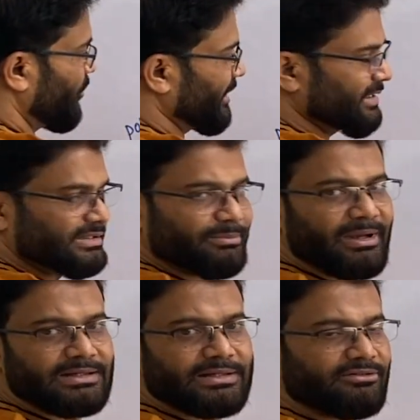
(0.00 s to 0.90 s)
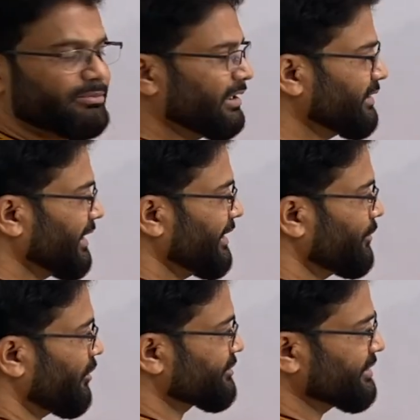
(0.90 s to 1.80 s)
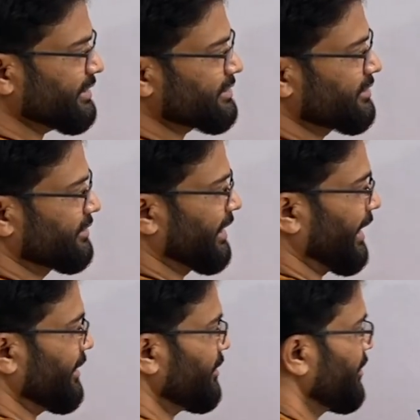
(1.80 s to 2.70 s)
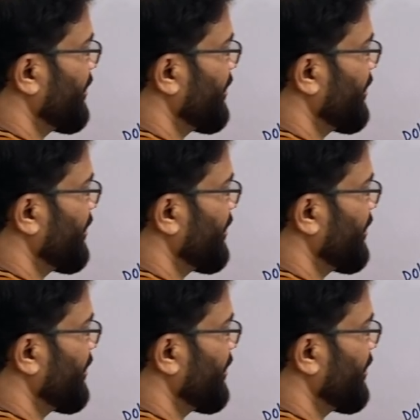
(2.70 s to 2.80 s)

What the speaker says: what is the max element? 9 of 6, 9.